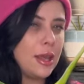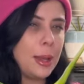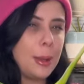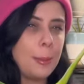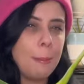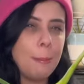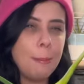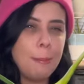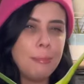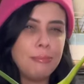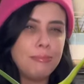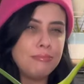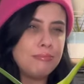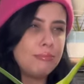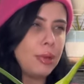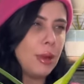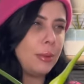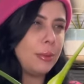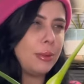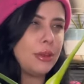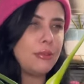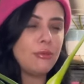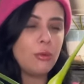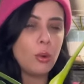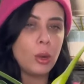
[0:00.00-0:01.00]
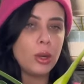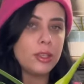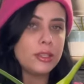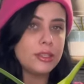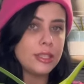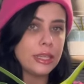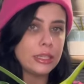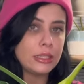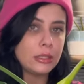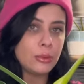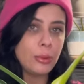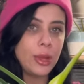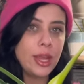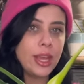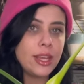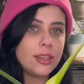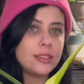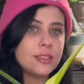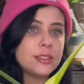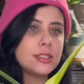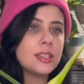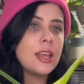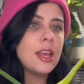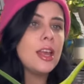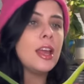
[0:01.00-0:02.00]
like probably 4 to 6
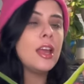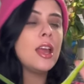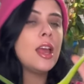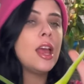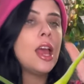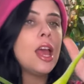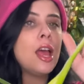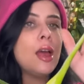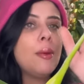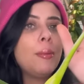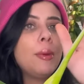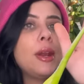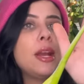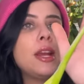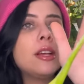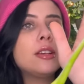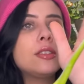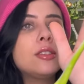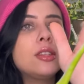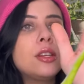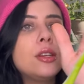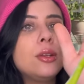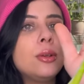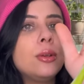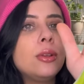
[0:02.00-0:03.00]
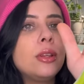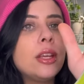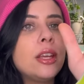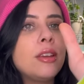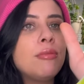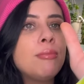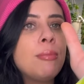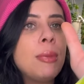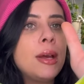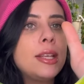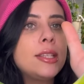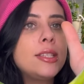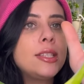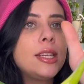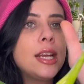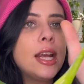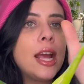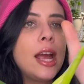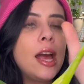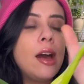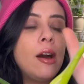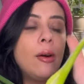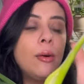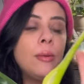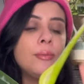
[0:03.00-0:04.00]
weeks, but here's the new leaf busting
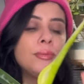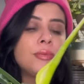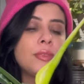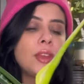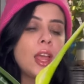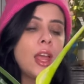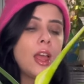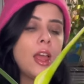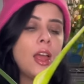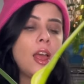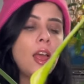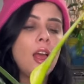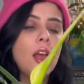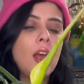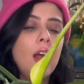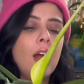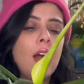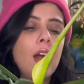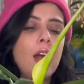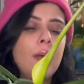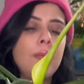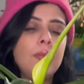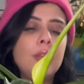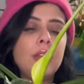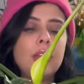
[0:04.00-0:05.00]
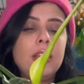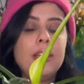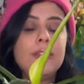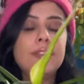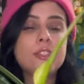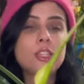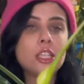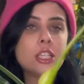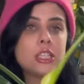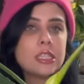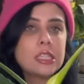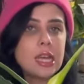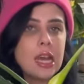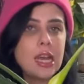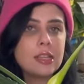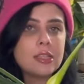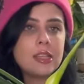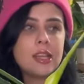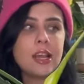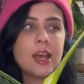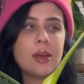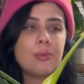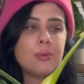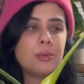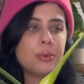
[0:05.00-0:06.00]
out. The leaves are
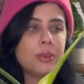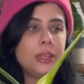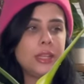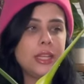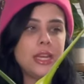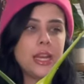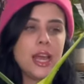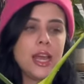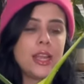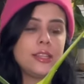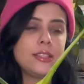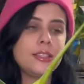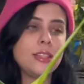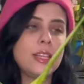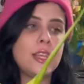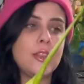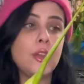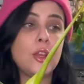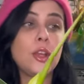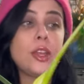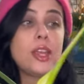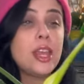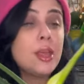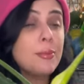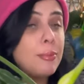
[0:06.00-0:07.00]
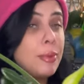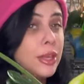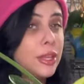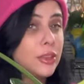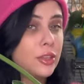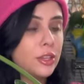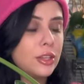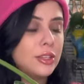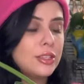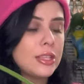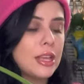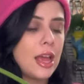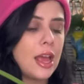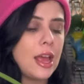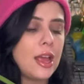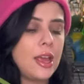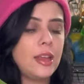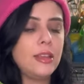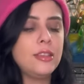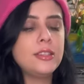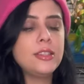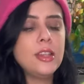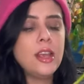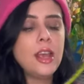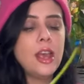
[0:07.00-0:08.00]
sizing up really nicely. They're keeping their
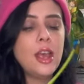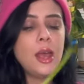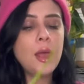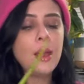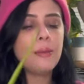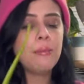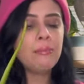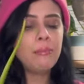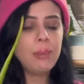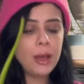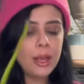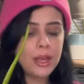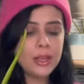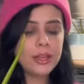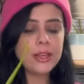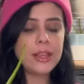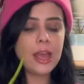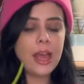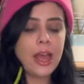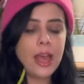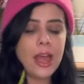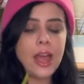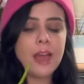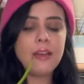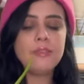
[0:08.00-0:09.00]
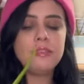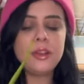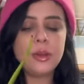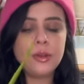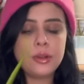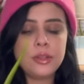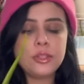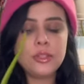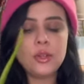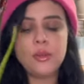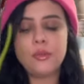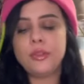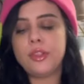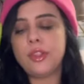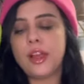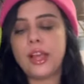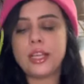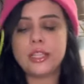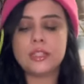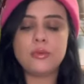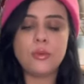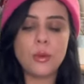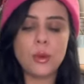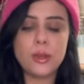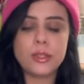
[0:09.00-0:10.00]
size, but yeah, I have noticed over the
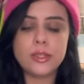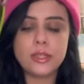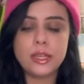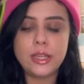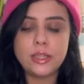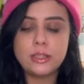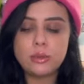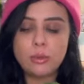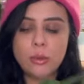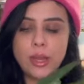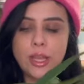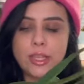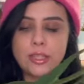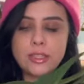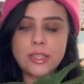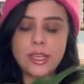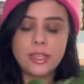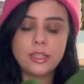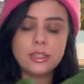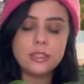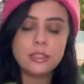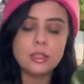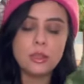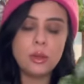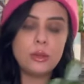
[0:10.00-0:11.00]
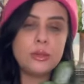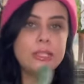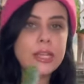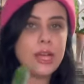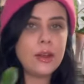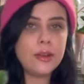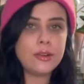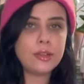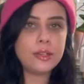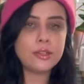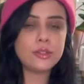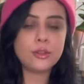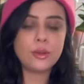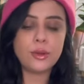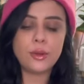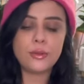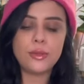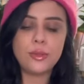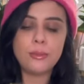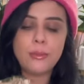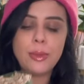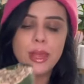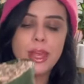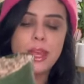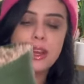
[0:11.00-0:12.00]
last 4 to 6 weeks, it's slowed down its growth
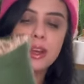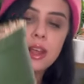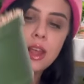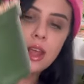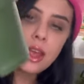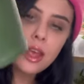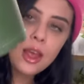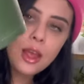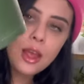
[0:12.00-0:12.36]
a bit.